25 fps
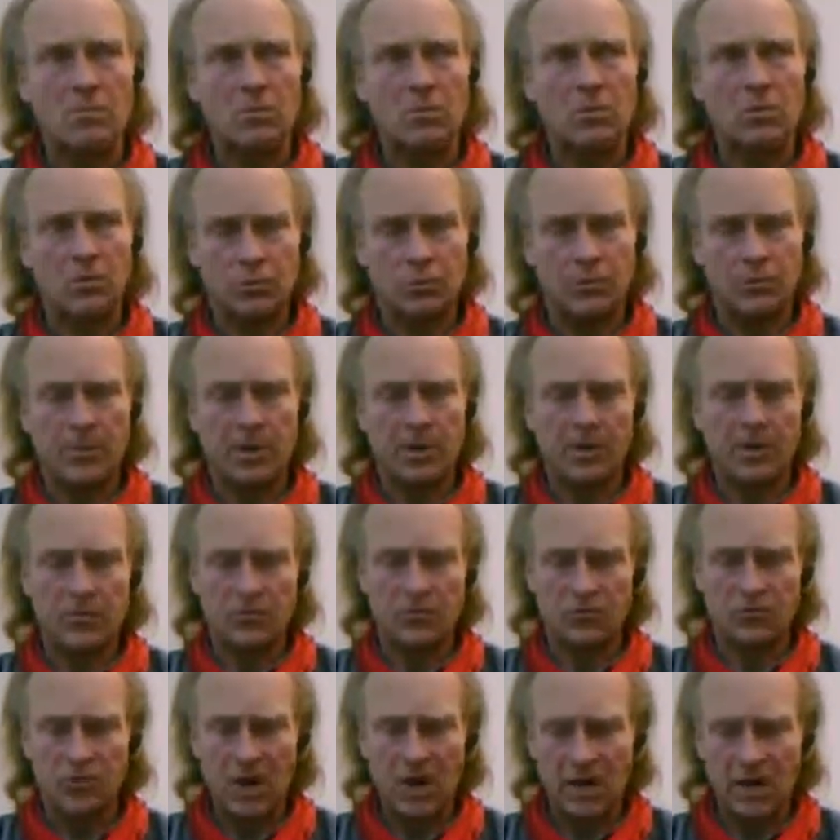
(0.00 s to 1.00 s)
Good
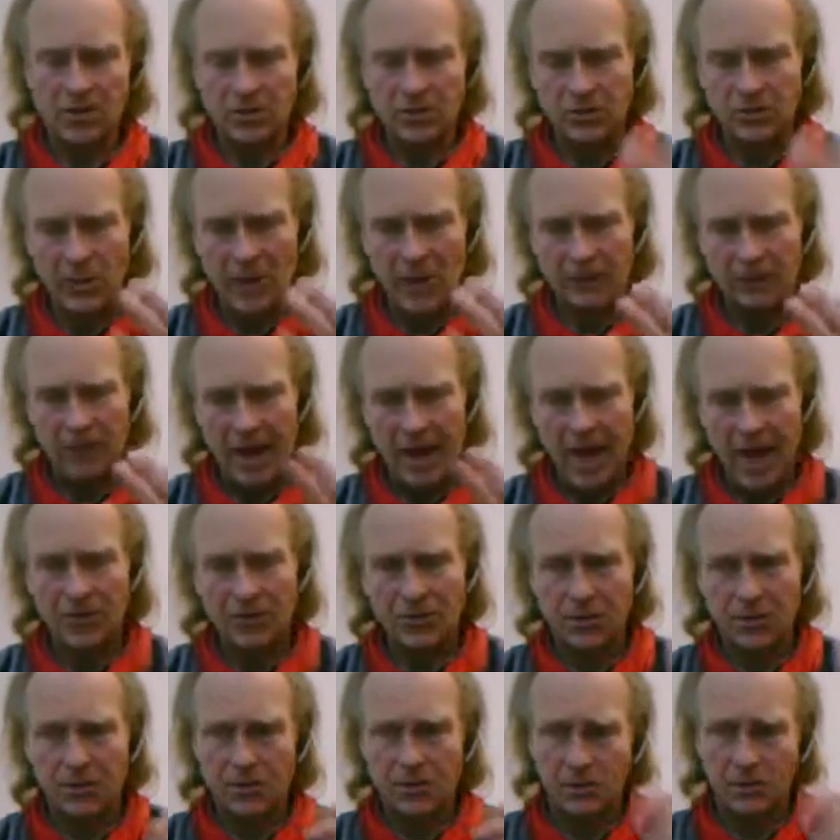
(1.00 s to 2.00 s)
people trying to have an
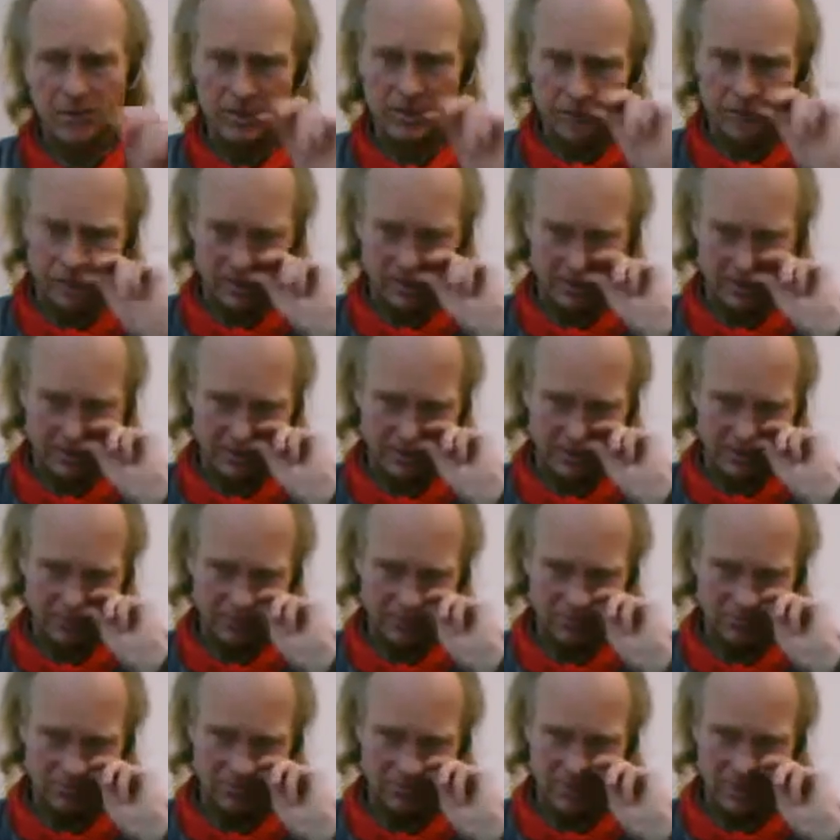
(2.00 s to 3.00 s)
ethical business,
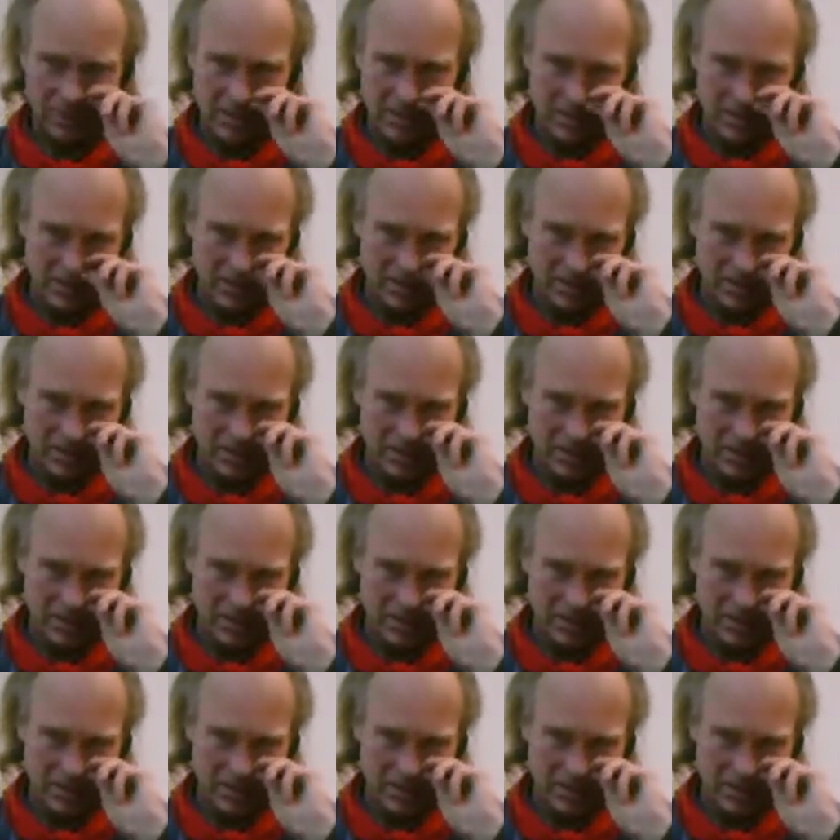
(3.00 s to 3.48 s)
right?